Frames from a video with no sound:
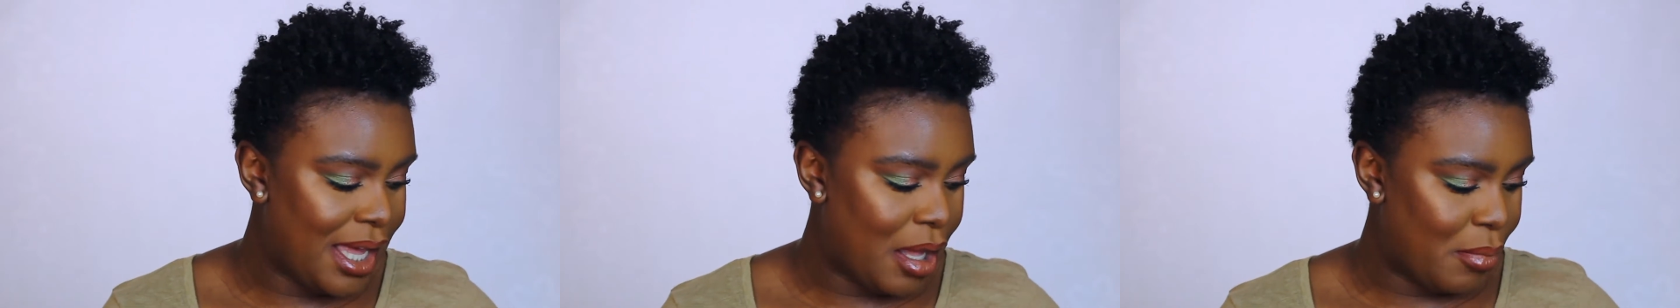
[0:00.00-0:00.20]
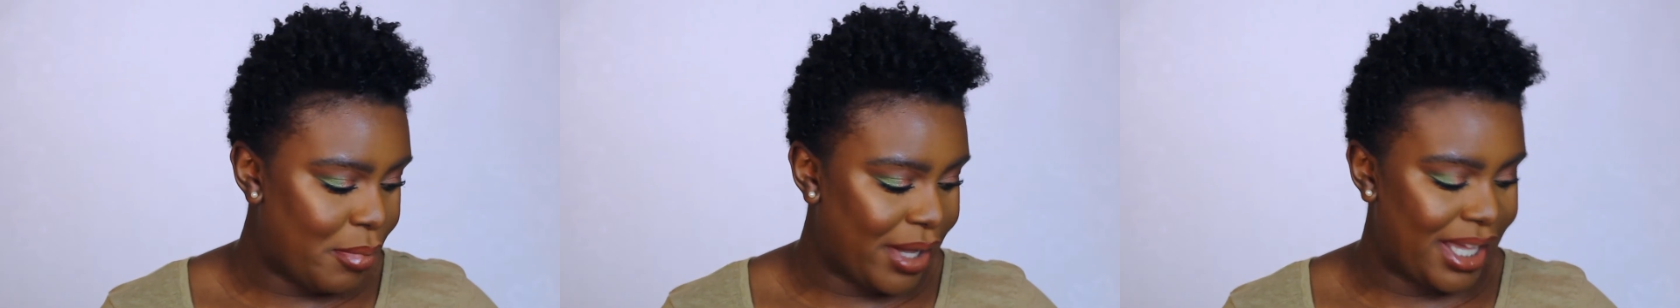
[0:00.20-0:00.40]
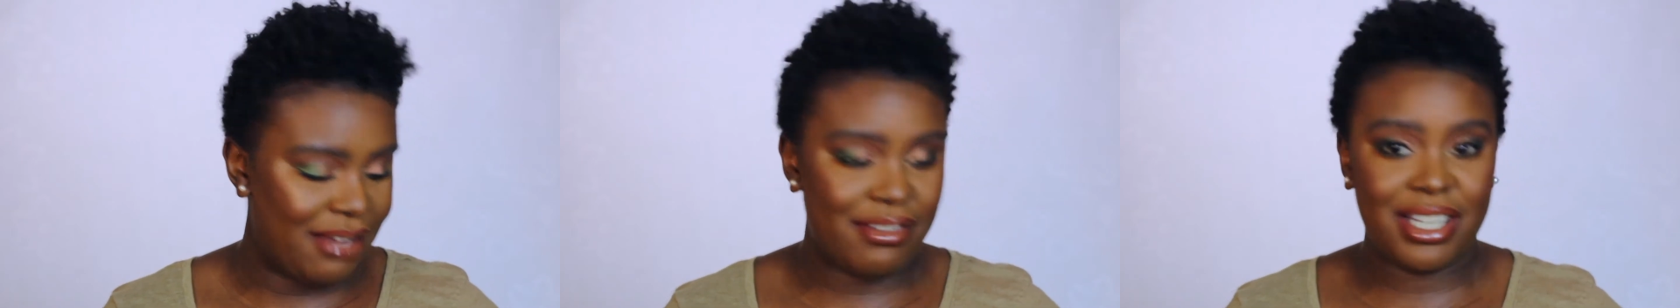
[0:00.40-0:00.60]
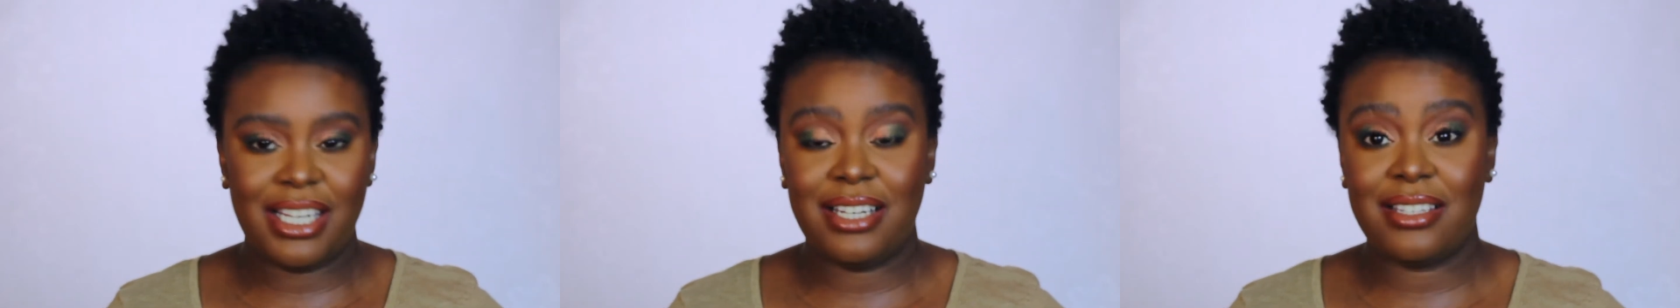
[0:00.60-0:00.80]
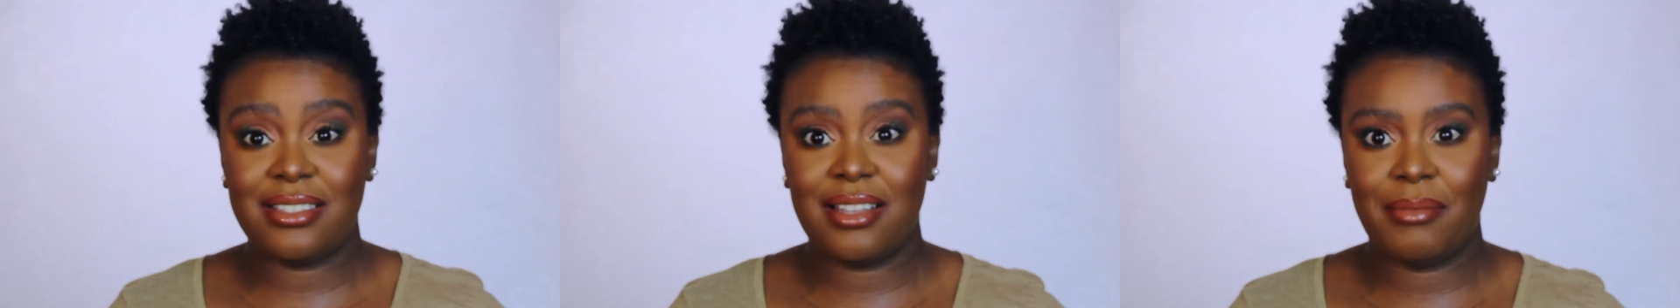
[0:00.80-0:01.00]
But even
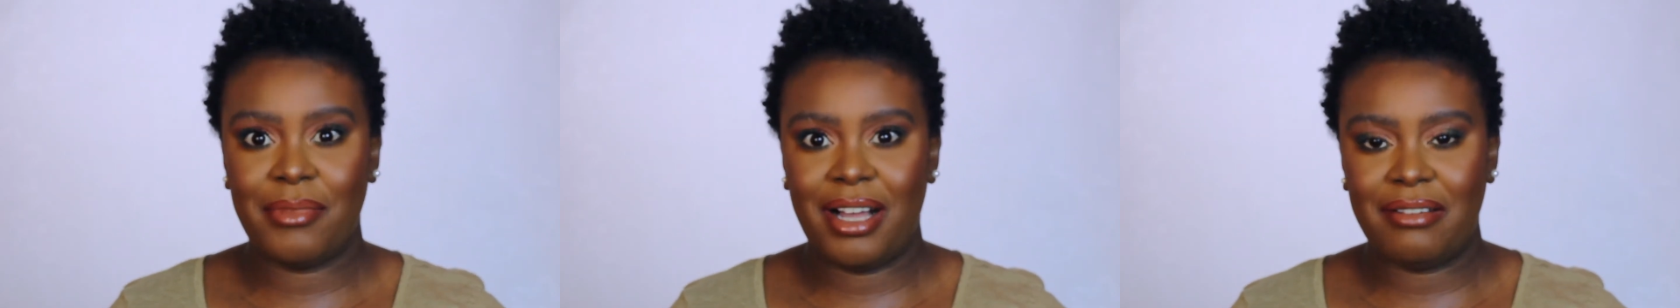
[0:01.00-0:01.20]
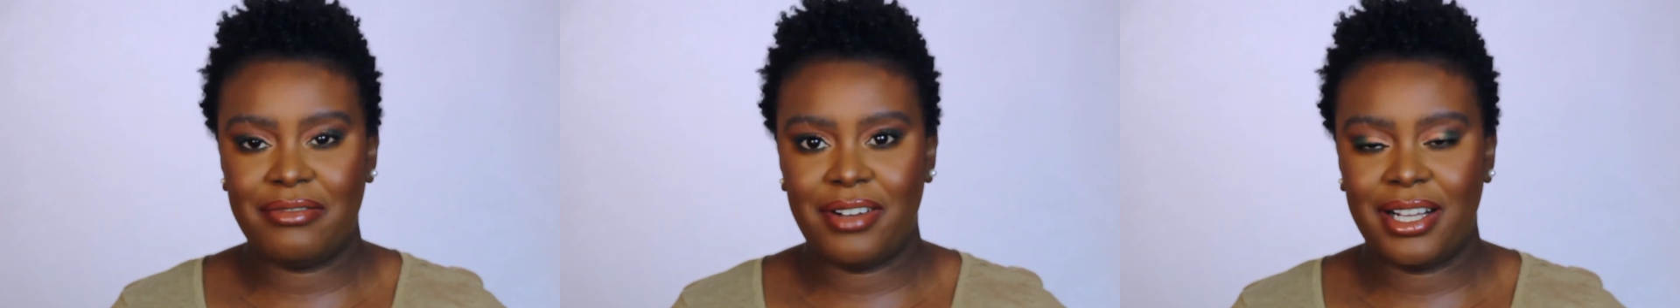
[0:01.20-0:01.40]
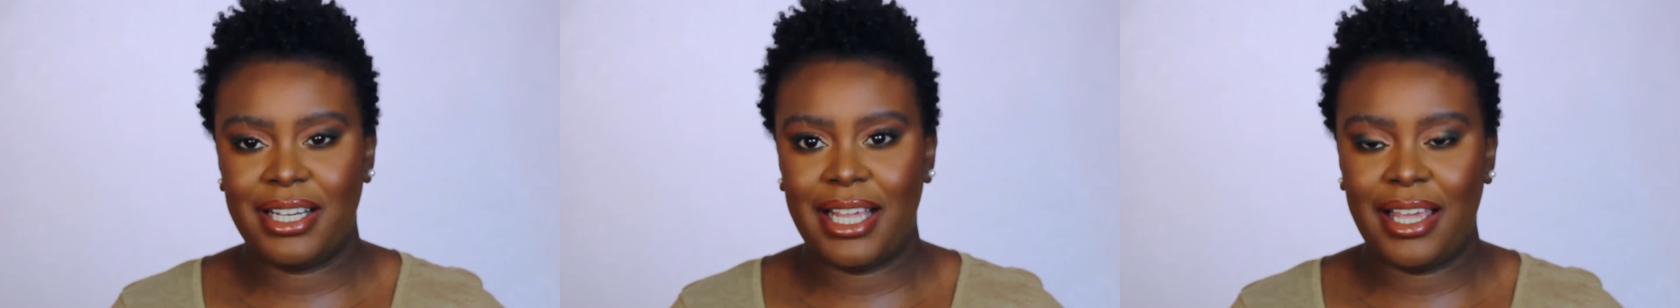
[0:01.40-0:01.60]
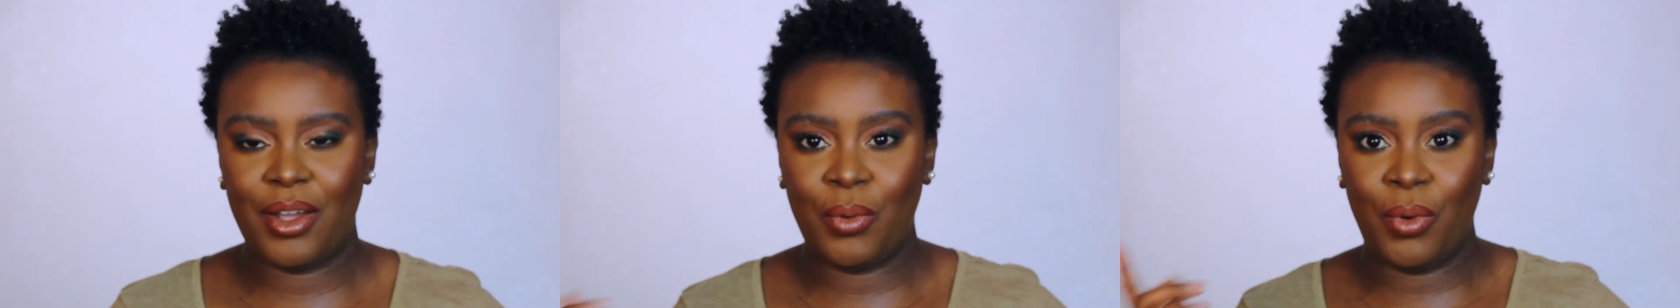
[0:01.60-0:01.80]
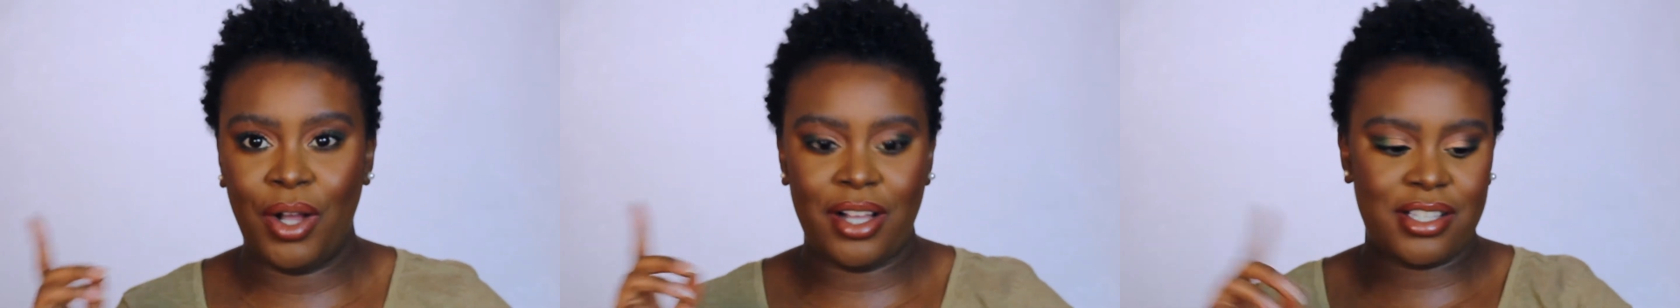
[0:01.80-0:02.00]
in the summer, I find that
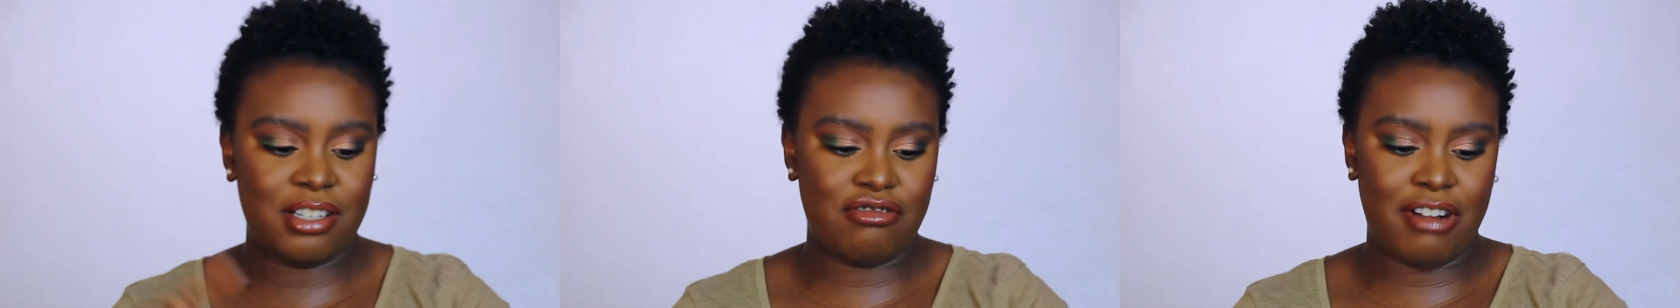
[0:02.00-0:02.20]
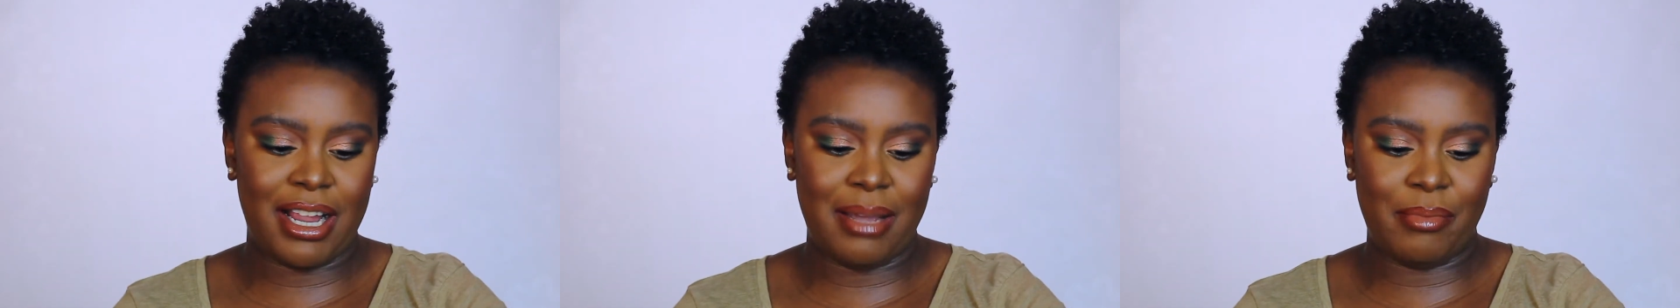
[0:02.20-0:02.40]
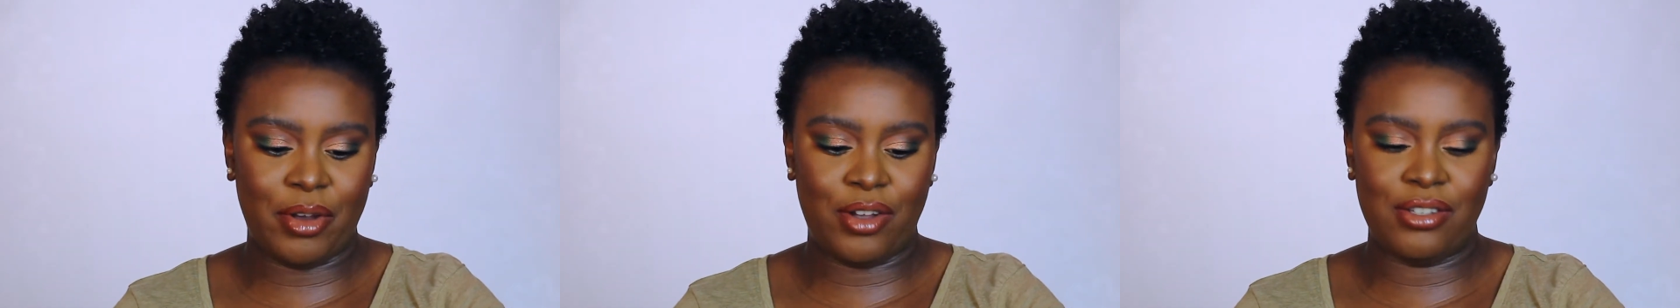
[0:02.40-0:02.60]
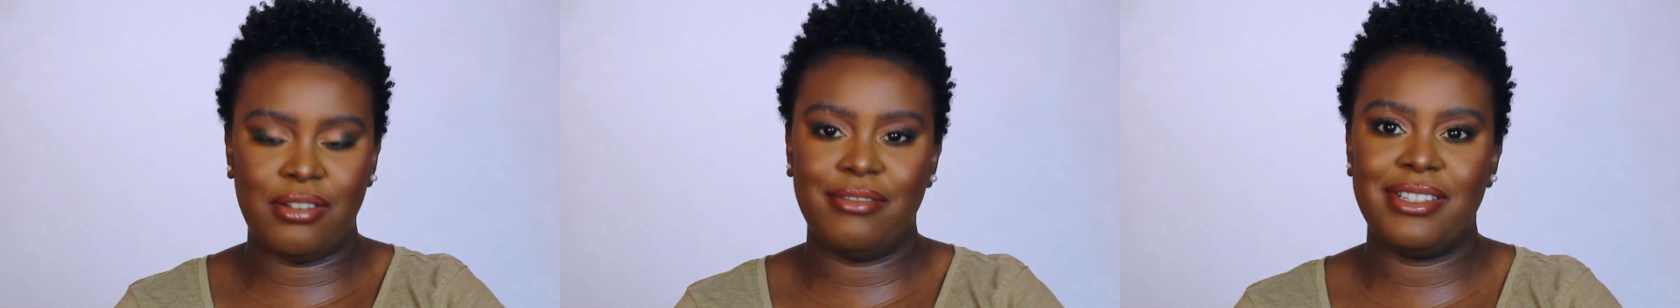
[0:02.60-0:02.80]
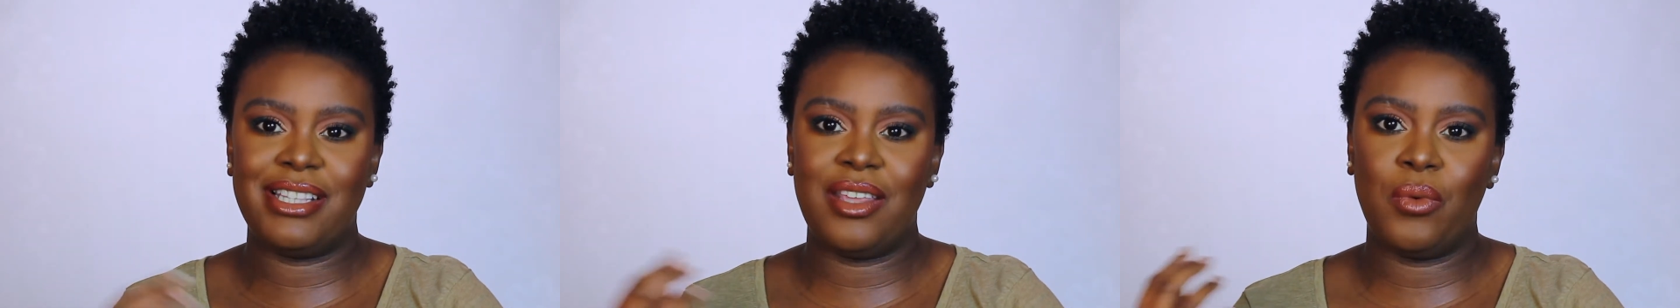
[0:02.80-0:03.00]
it works great, because
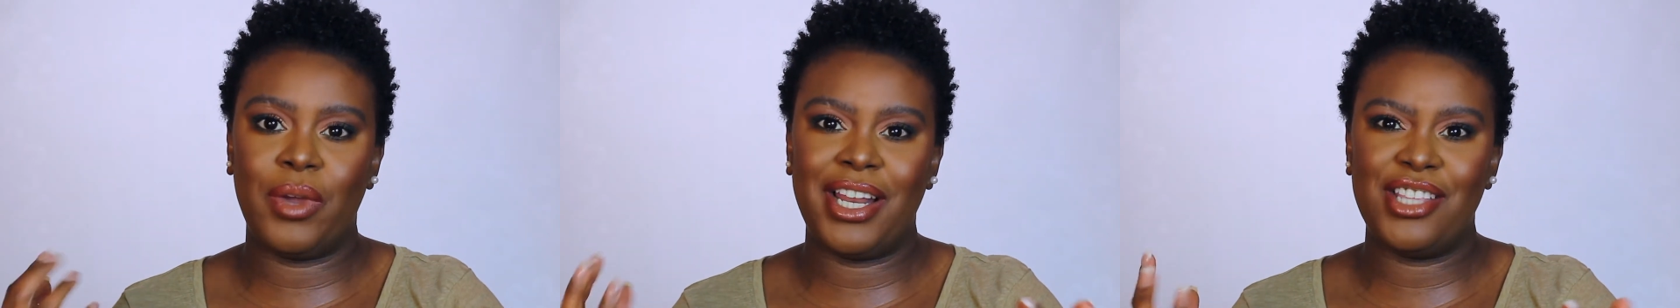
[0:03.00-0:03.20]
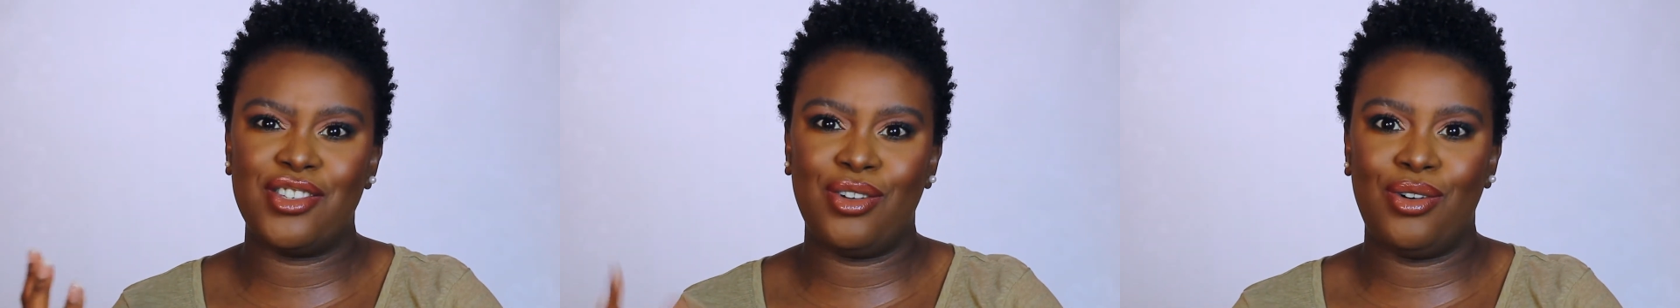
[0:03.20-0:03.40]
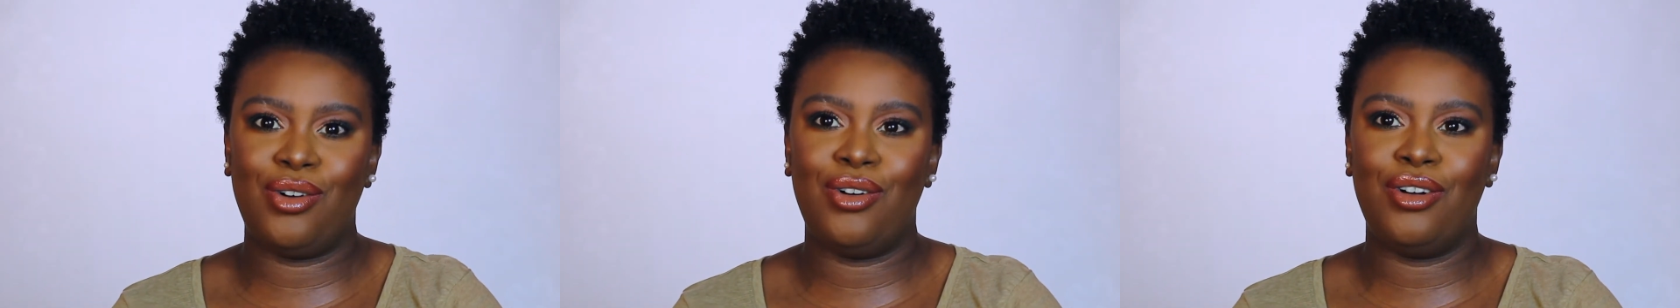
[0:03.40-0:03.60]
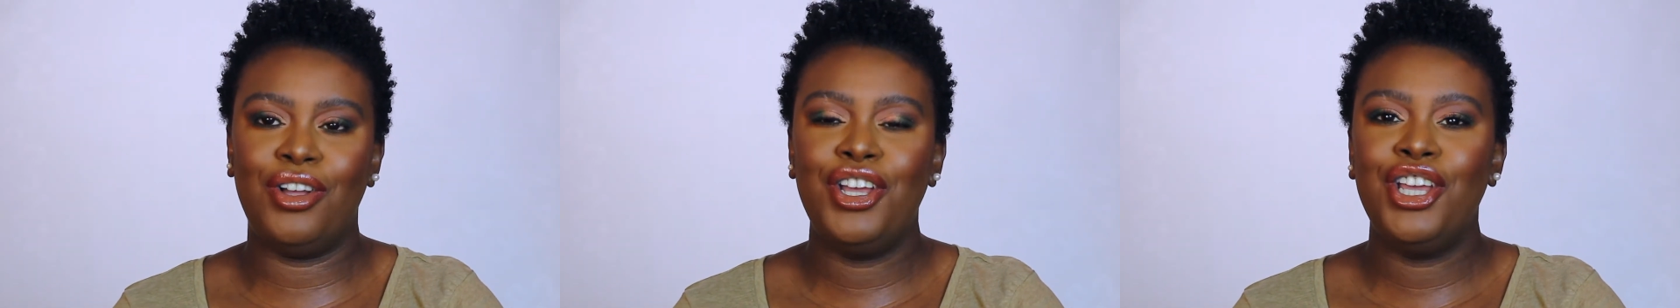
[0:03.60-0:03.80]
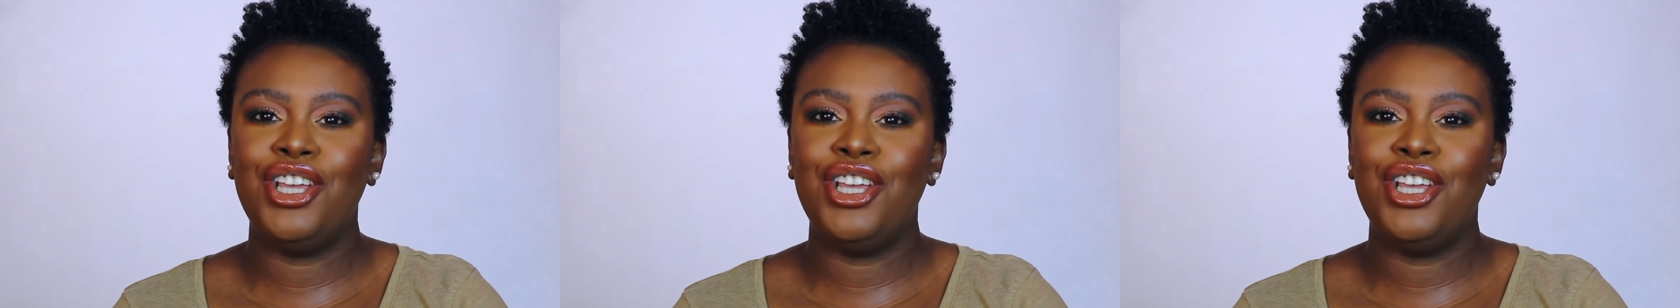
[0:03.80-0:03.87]
obviously when it's hot,